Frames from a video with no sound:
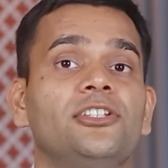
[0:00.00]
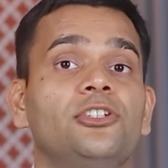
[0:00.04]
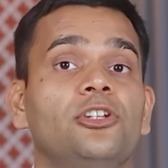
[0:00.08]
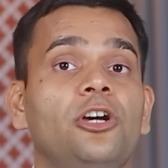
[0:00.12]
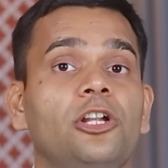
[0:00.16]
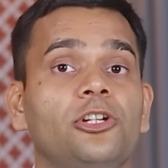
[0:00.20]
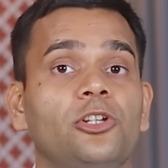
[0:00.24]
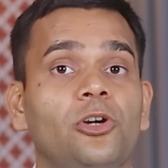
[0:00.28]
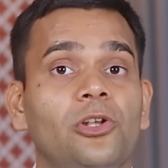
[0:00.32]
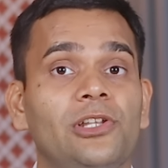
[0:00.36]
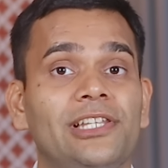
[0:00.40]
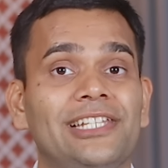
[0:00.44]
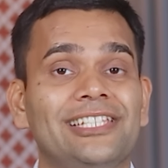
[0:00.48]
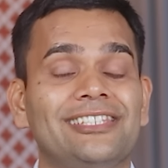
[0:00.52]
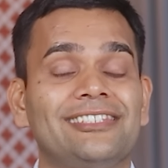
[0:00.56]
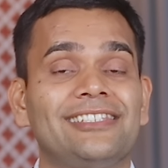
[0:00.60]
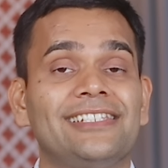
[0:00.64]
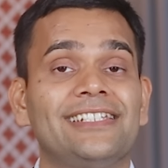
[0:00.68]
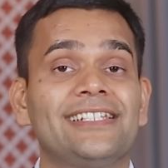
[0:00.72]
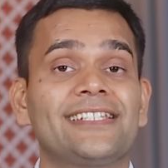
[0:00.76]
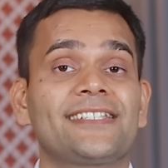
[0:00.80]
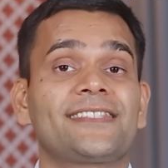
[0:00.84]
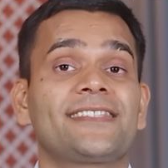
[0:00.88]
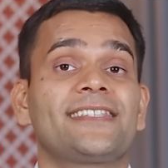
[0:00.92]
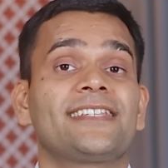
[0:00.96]
Not only
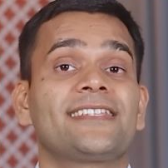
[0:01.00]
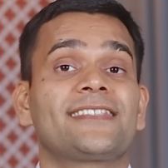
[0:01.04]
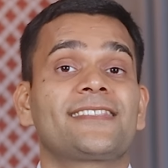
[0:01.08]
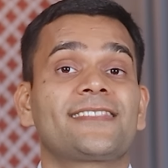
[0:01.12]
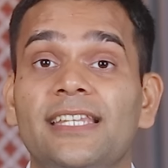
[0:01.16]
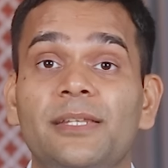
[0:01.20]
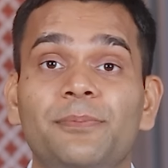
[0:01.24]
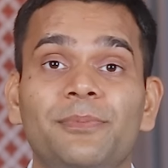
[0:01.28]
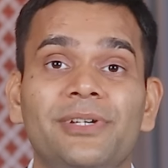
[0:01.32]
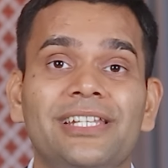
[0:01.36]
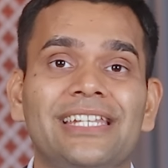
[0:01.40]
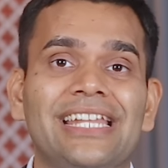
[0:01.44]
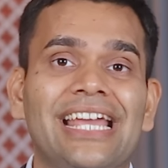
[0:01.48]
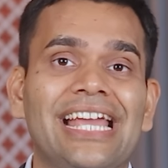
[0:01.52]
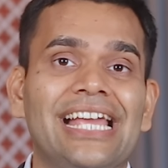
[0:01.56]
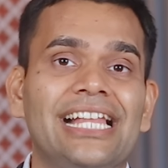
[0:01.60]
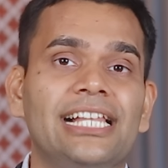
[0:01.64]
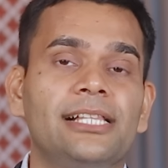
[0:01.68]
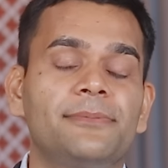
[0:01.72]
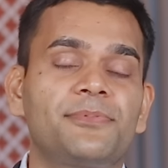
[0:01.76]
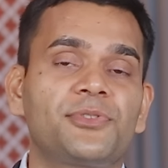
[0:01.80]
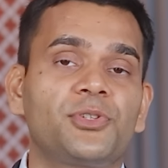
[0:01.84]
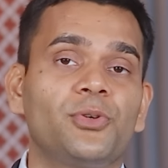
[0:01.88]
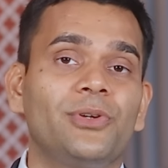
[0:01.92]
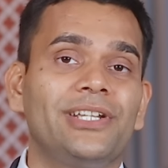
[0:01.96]
this, cinnamon
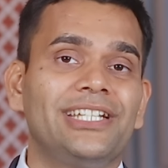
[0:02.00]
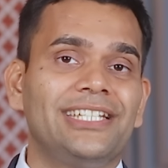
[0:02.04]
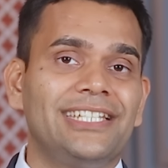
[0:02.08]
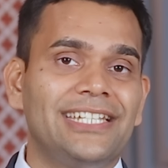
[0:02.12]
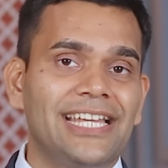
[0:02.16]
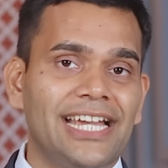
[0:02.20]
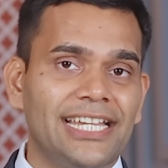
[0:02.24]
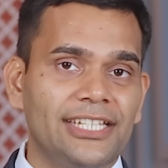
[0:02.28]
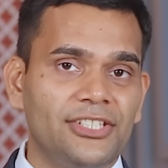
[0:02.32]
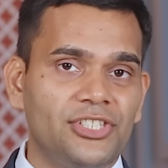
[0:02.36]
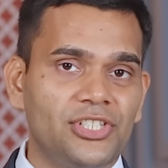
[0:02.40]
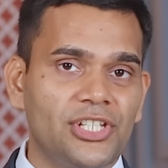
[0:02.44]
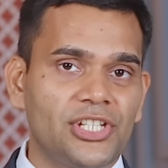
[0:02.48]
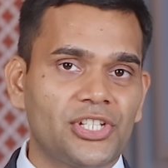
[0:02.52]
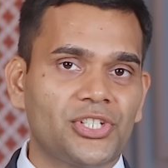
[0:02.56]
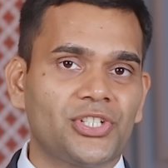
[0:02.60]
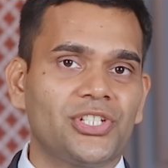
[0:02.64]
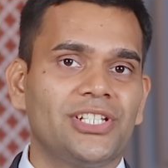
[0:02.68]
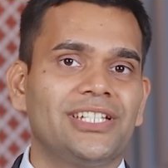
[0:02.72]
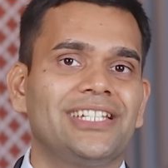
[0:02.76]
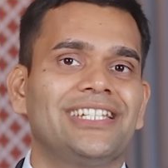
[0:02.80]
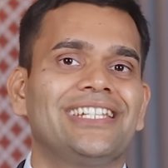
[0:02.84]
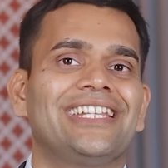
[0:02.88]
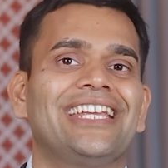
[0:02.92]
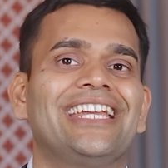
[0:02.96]
helps you in
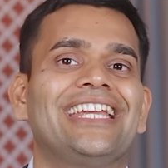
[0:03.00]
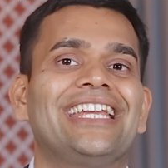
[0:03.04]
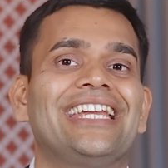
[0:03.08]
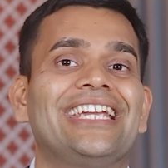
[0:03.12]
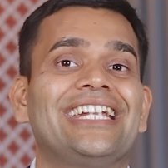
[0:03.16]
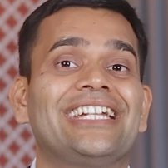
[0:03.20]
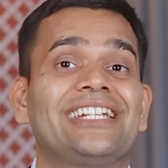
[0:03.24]
digestion.